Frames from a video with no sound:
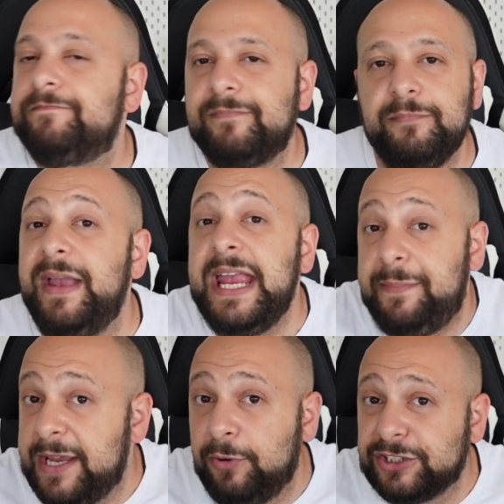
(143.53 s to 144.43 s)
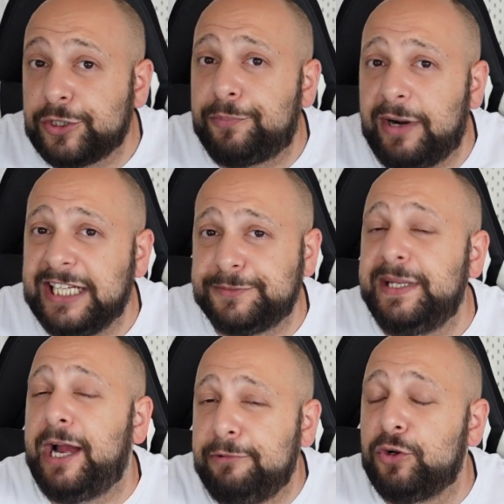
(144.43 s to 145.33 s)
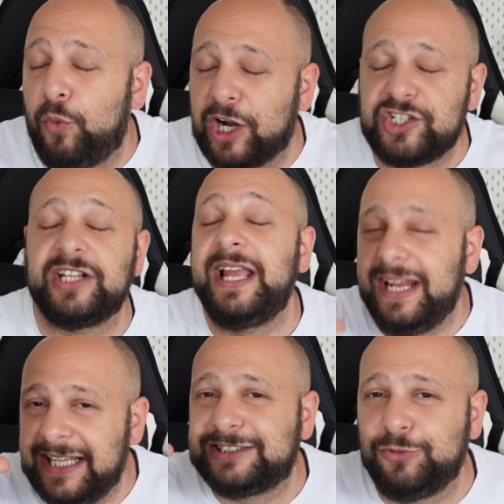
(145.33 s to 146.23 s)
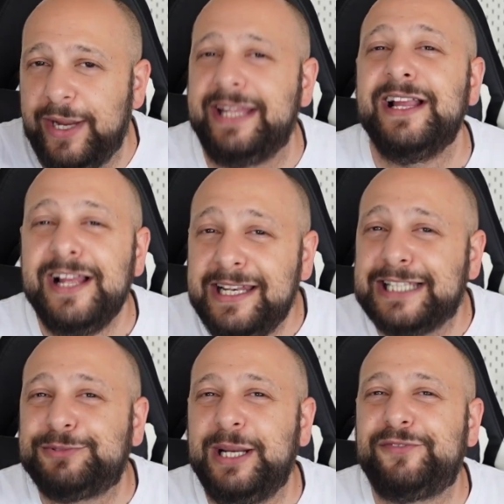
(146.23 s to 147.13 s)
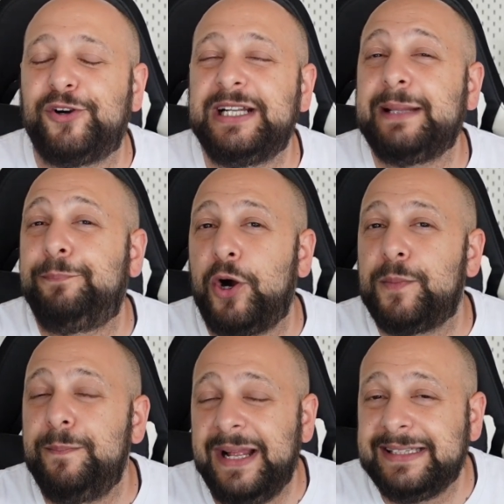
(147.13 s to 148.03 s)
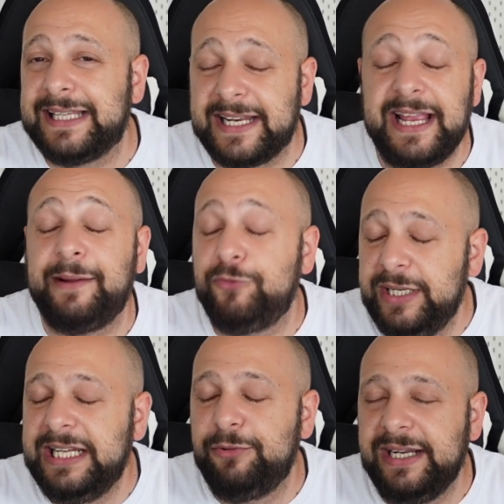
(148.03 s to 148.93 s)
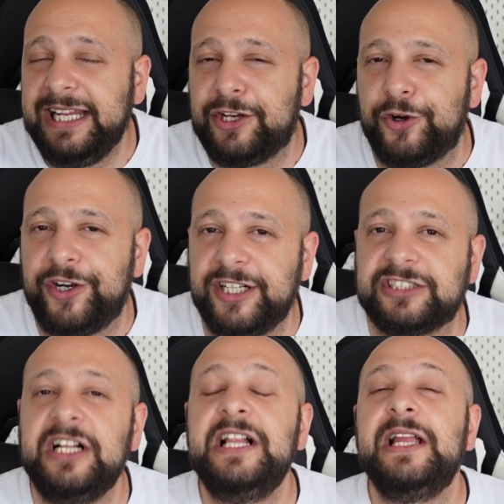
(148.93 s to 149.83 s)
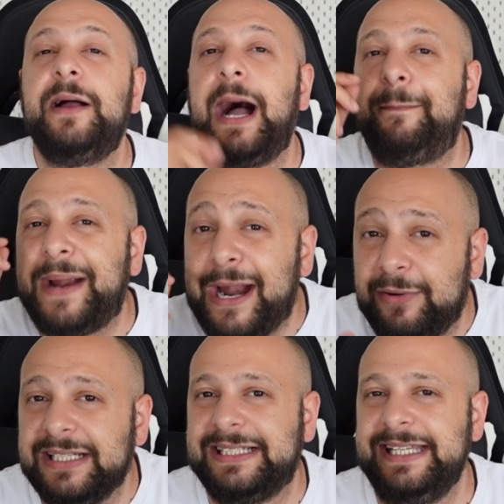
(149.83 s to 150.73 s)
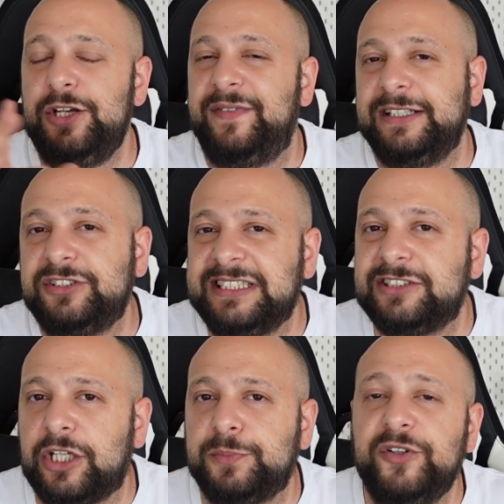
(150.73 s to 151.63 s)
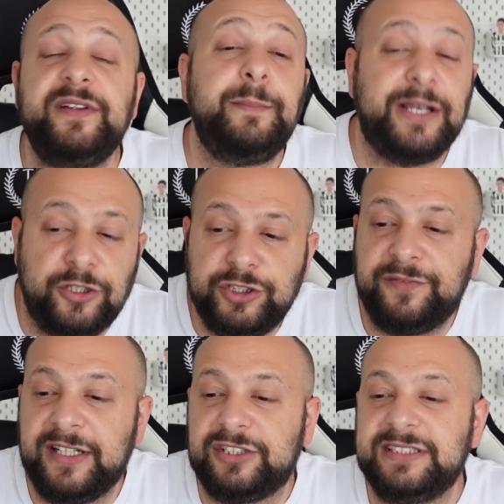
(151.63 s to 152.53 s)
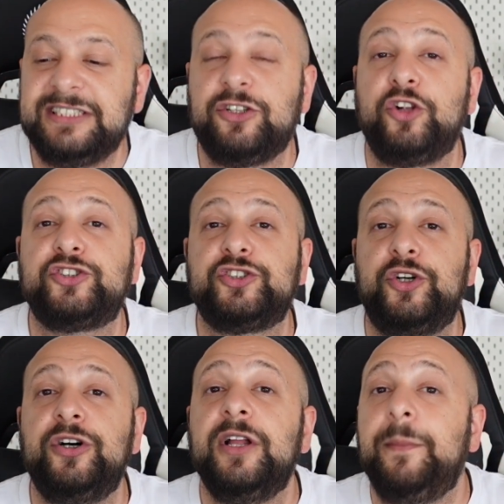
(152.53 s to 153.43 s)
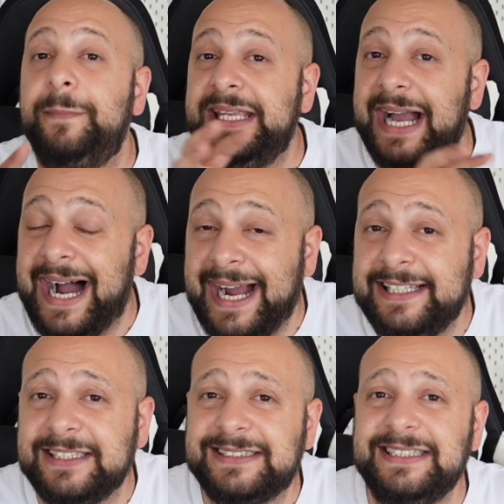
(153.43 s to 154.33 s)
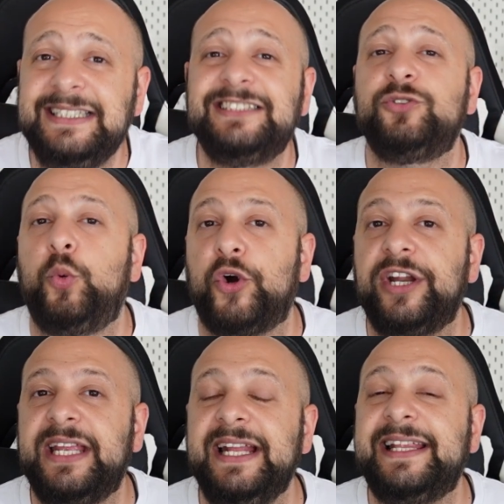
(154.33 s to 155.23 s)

Maybe it will surprise me, I will watch it. Hey, let's wait for that Pogmentary. I'm really curious. Apparently Juventus is not moving because Juventus is also behind the scenes working.